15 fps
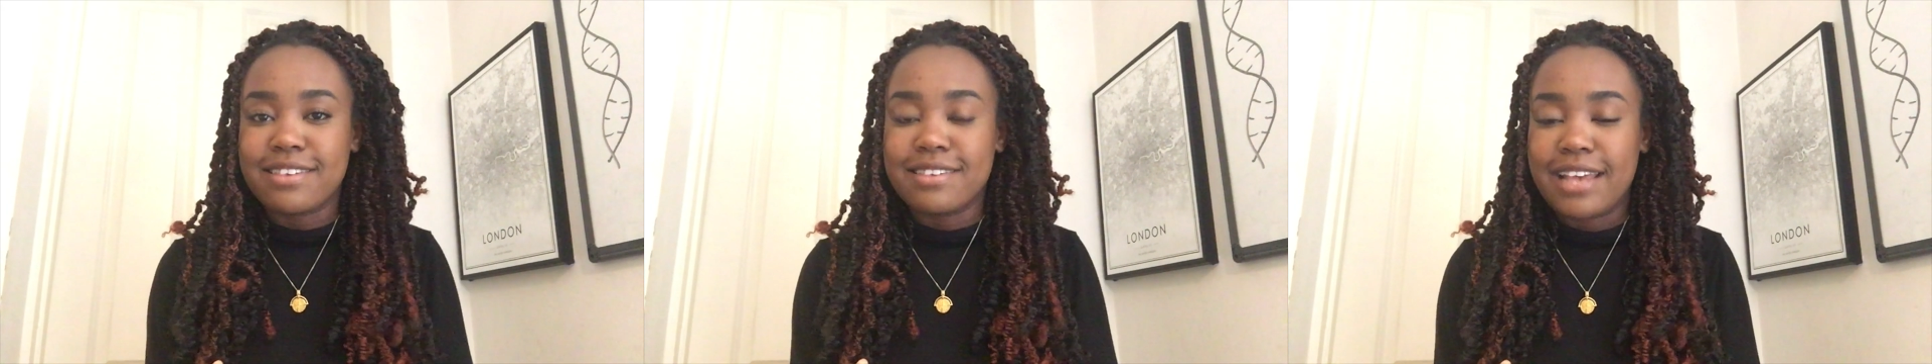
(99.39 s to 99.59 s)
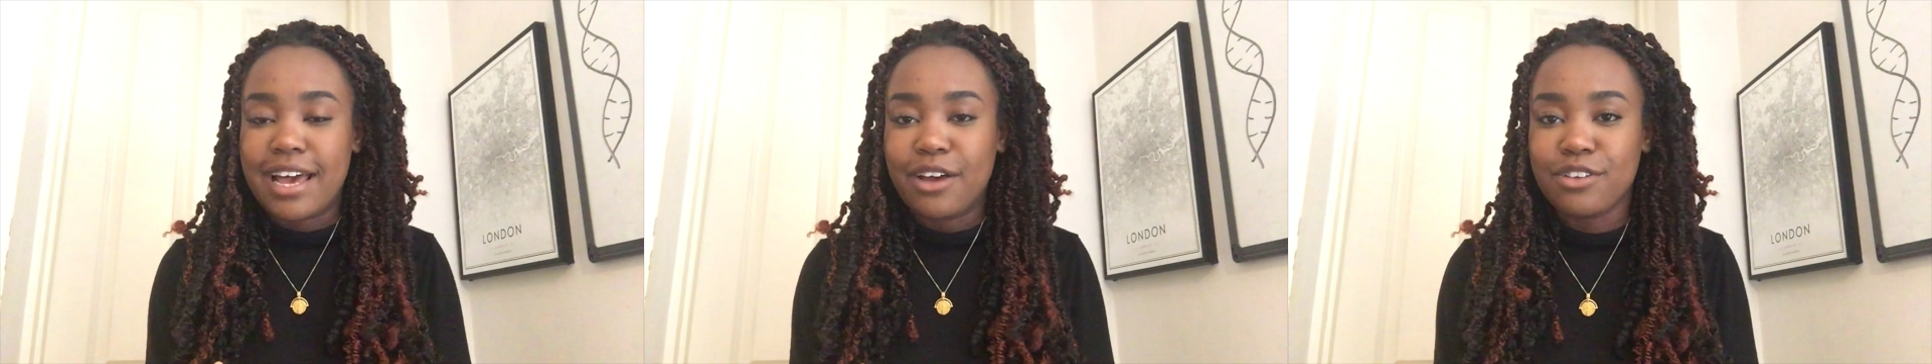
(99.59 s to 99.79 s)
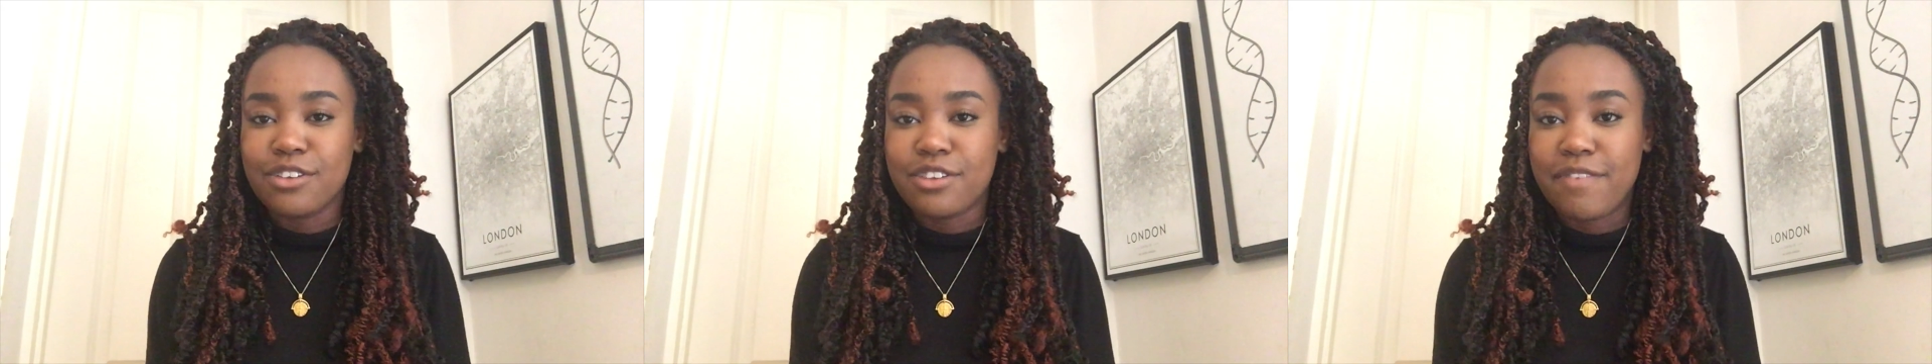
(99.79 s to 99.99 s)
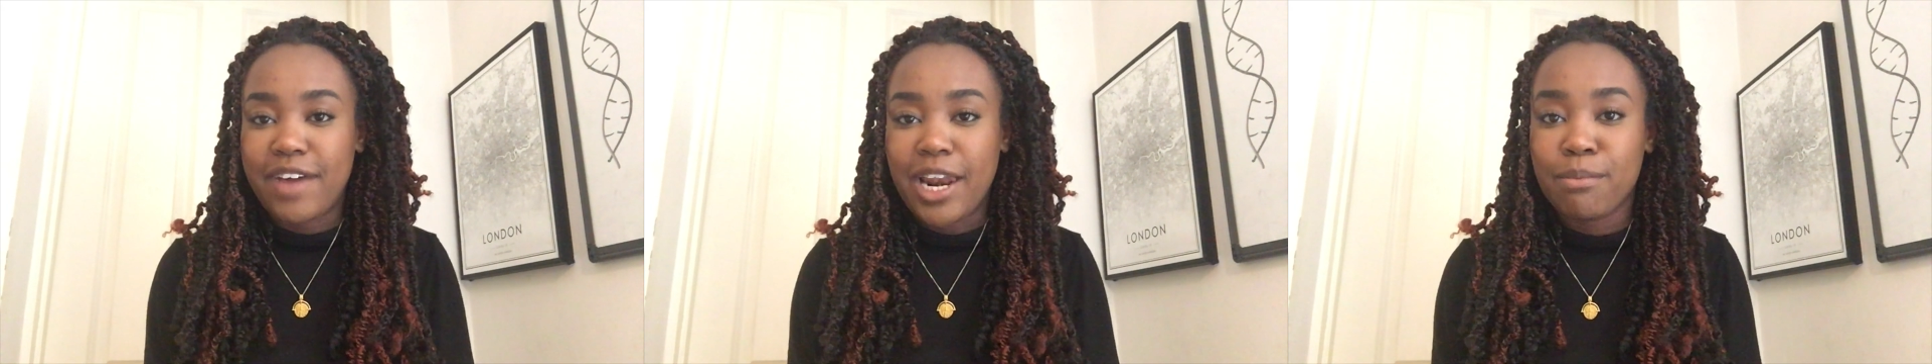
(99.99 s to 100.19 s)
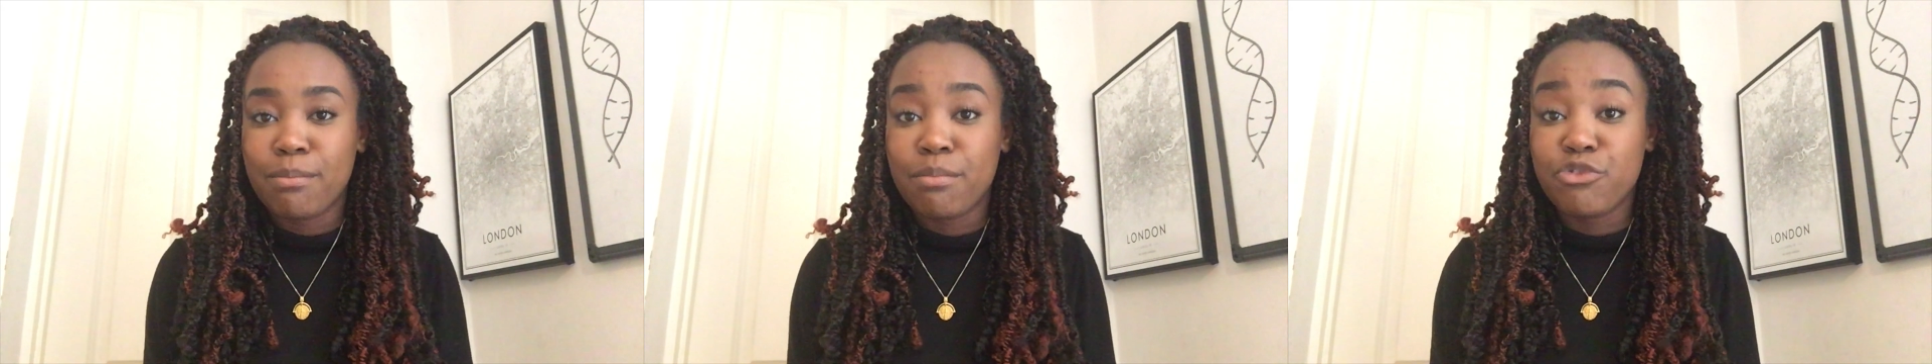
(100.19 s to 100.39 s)
cells
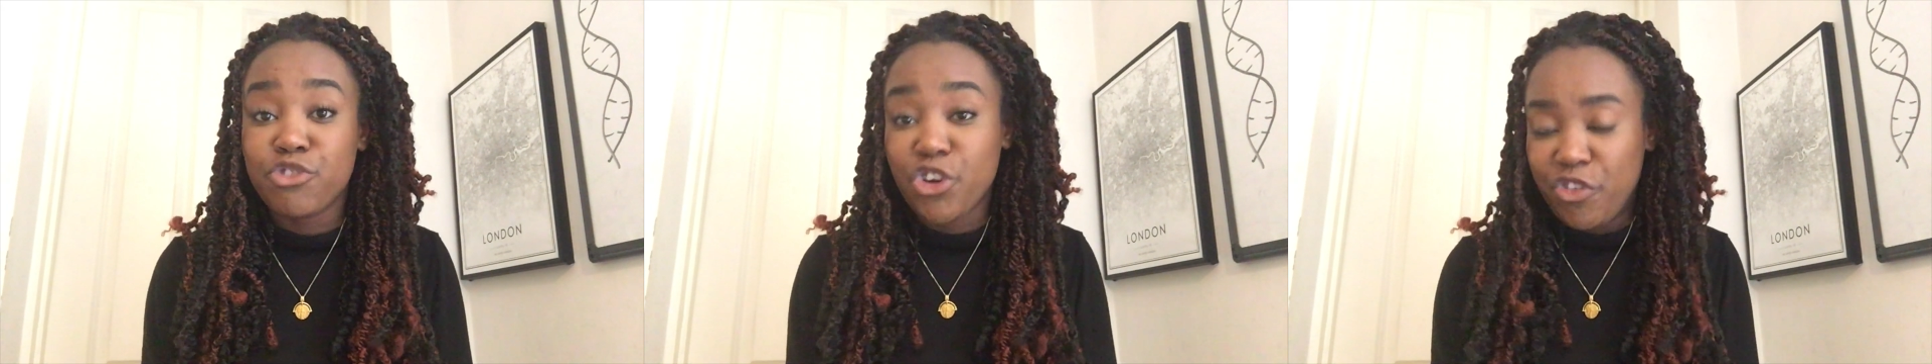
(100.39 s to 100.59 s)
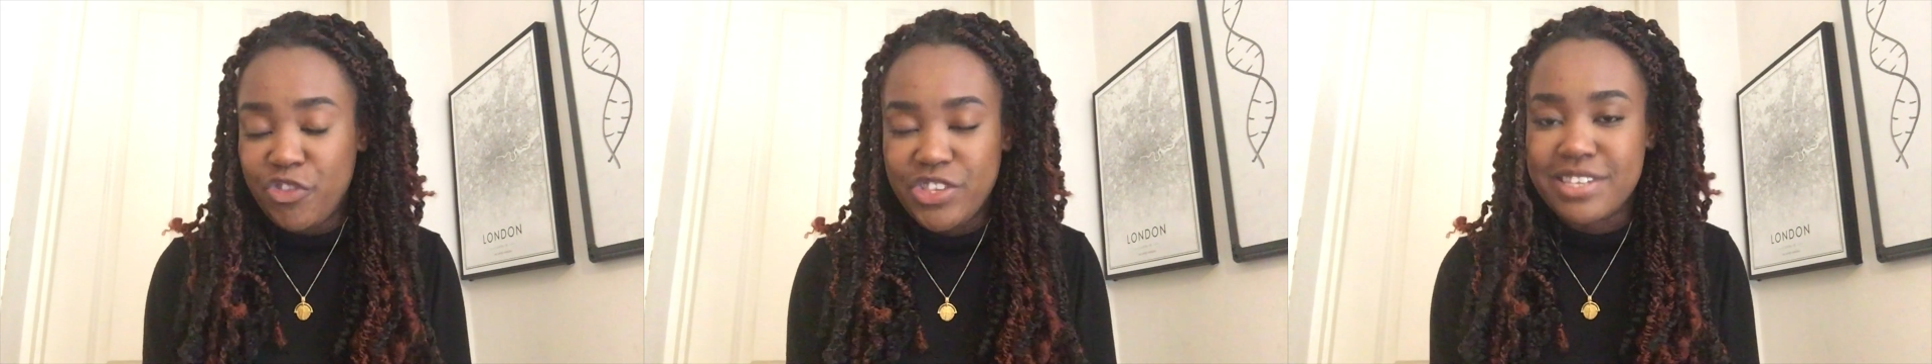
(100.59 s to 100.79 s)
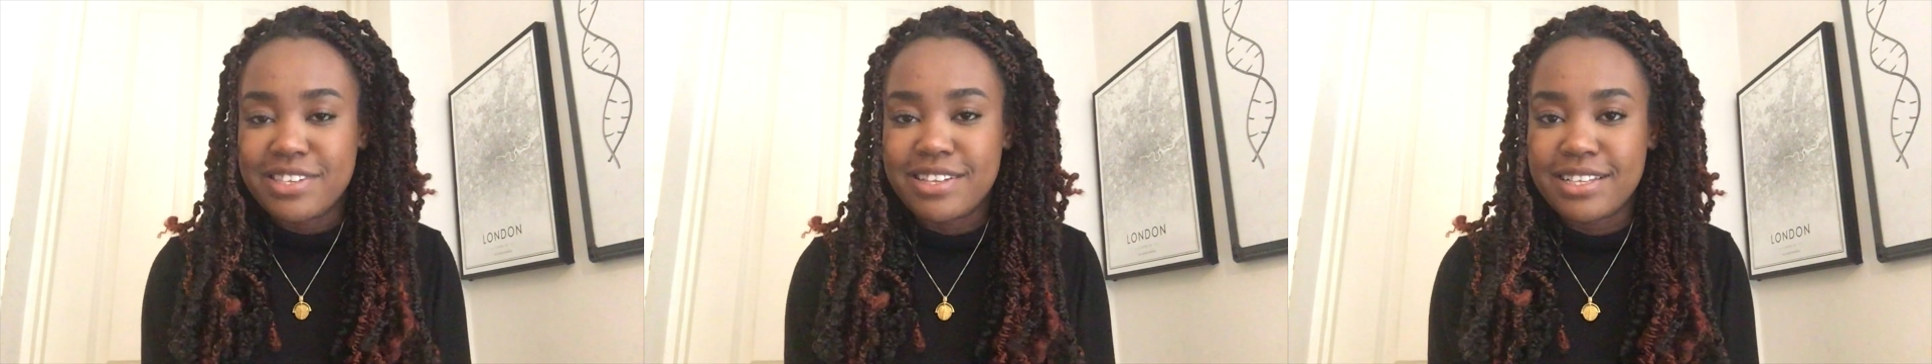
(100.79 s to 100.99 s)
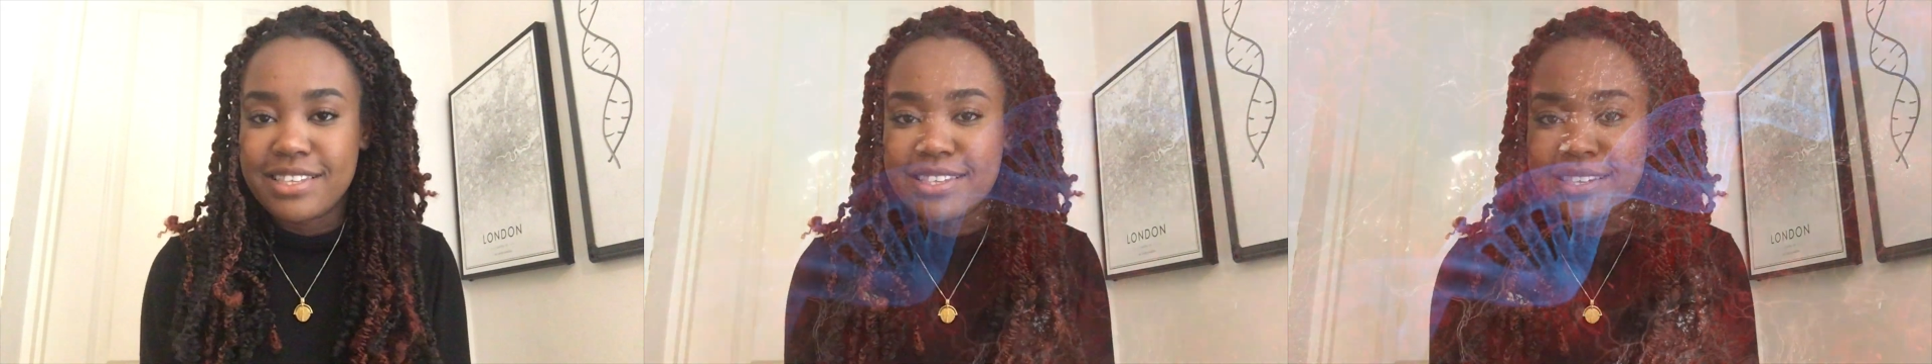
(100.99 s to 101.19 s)
develop drug resistance.